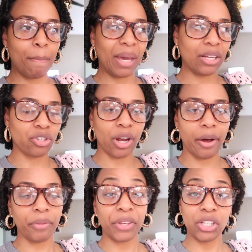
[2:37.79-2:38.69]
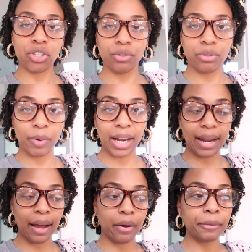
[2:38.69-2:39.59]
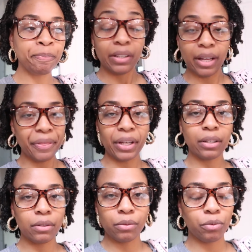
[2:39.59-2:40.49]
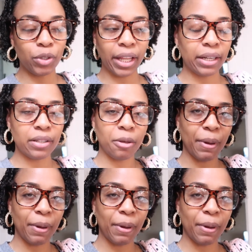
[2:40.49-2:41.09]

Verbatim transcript: major health issues right now, nothing related to the